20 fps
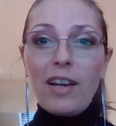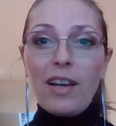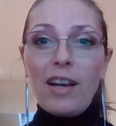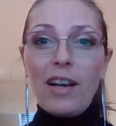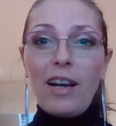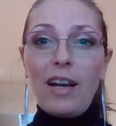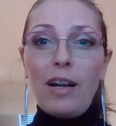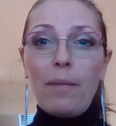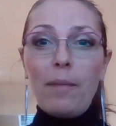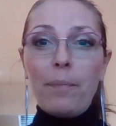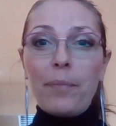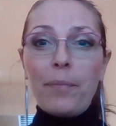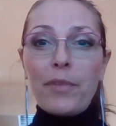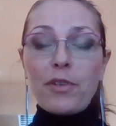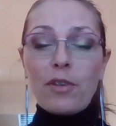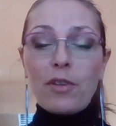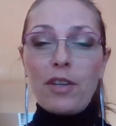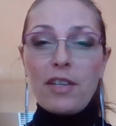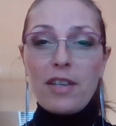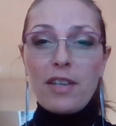
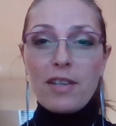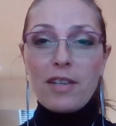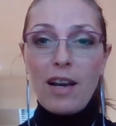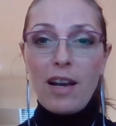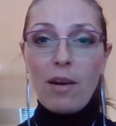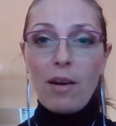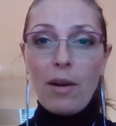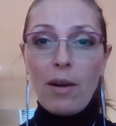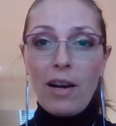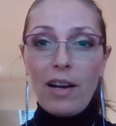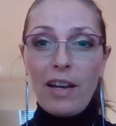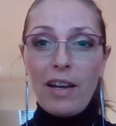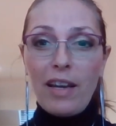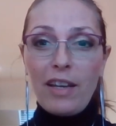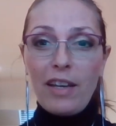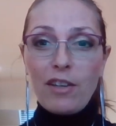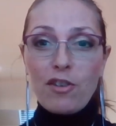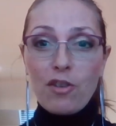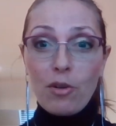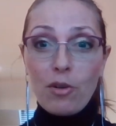So this is how
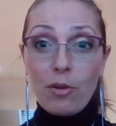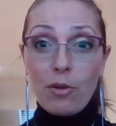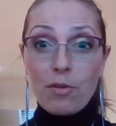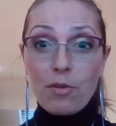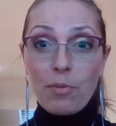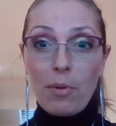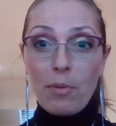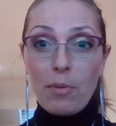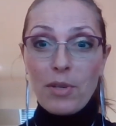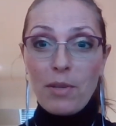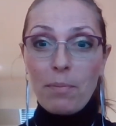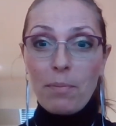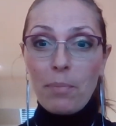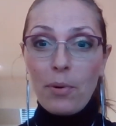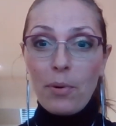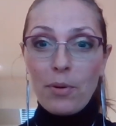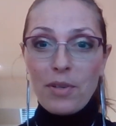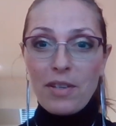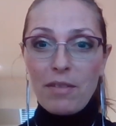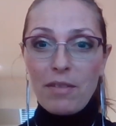I chose what was
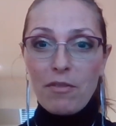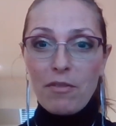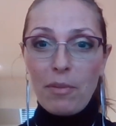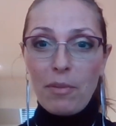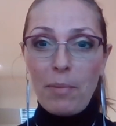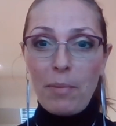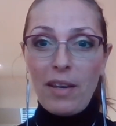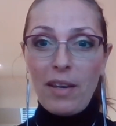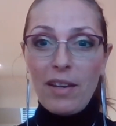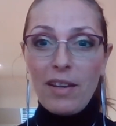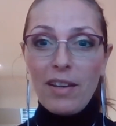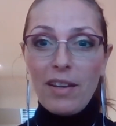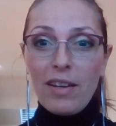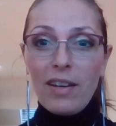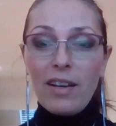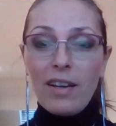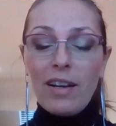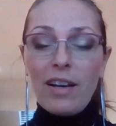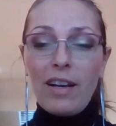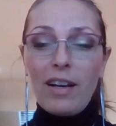important for me
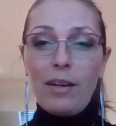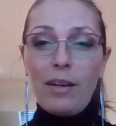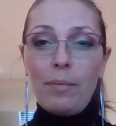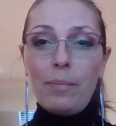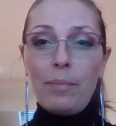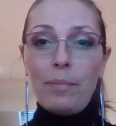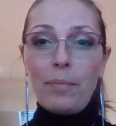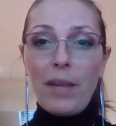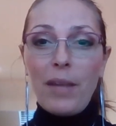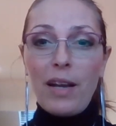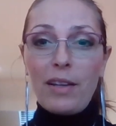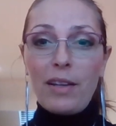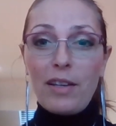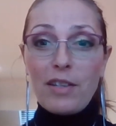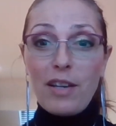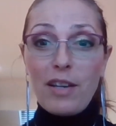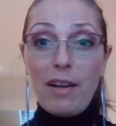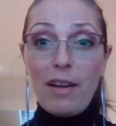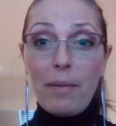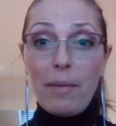at the
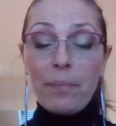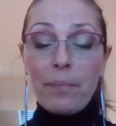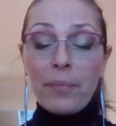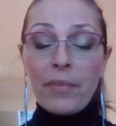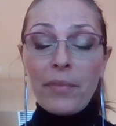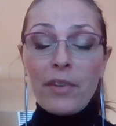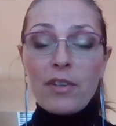time.